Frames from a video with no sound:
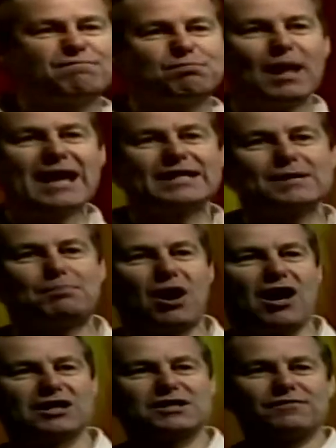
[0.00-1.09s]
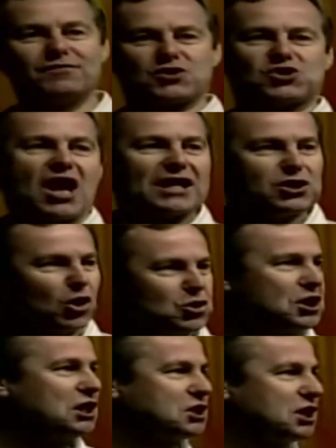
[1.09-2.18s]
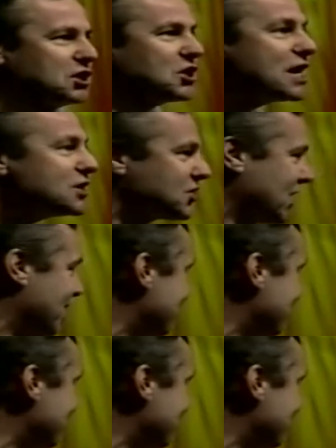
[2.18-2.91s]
playing the part of the psychotic dictator.